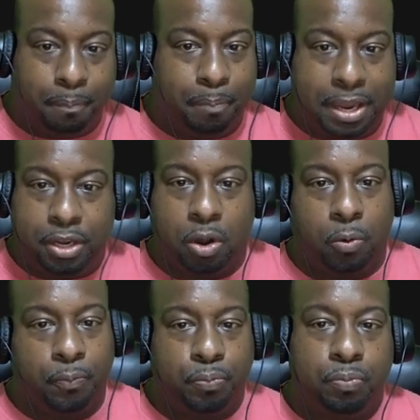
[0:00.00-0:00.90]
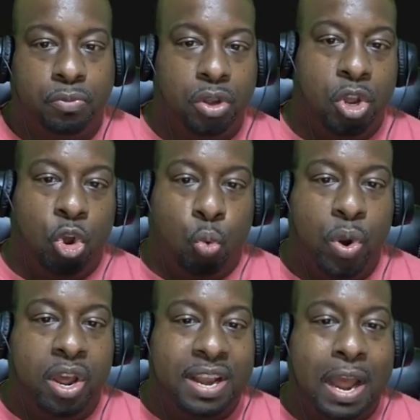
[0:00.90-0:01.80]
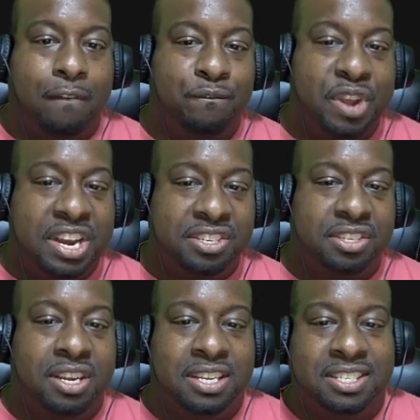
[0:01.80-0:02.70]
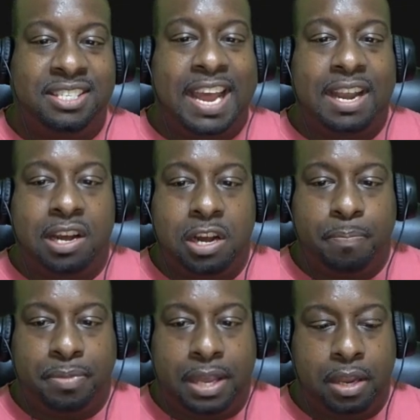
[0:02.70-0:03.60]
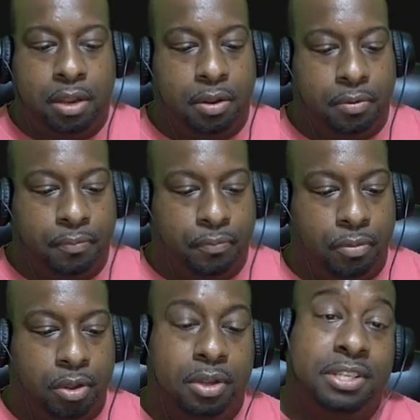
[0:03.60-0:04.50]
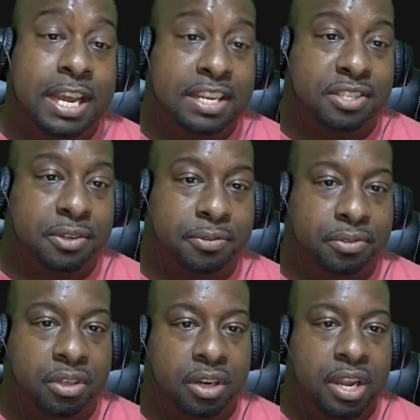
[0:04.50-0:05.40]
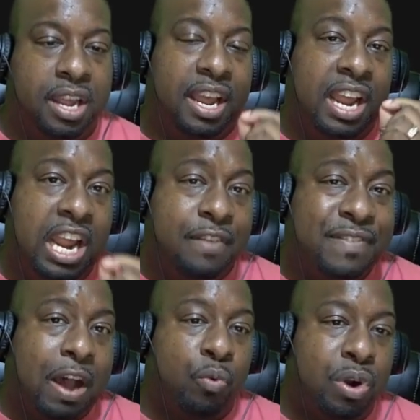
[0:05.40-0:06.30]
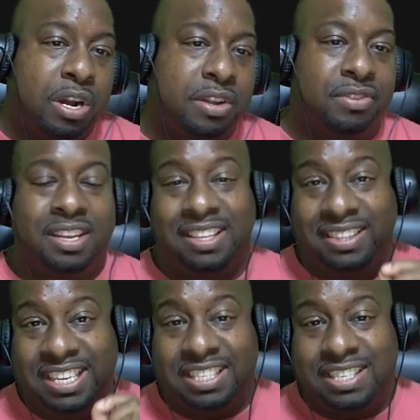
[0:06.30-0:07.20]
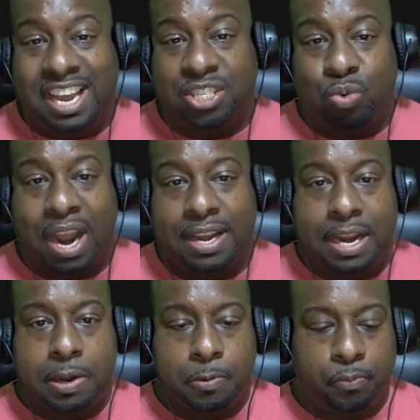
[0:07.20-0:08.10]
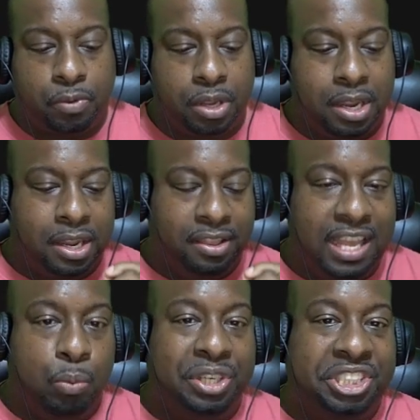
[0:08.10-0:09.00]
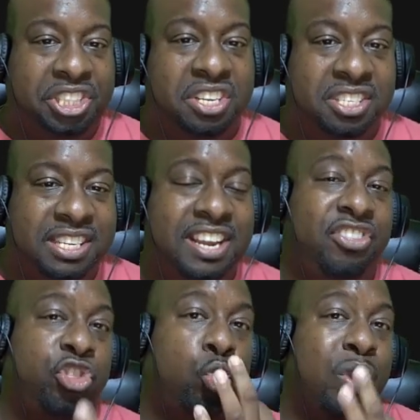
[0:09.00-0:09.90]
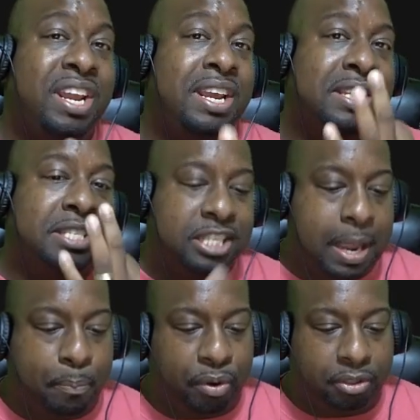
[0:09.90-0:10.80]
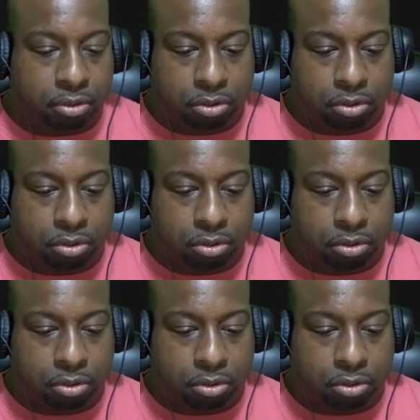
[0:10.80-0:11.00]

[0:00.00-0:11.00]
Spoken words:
Bingo. We are now finished setting up the test. If I run this test right now, then we should see 3 separate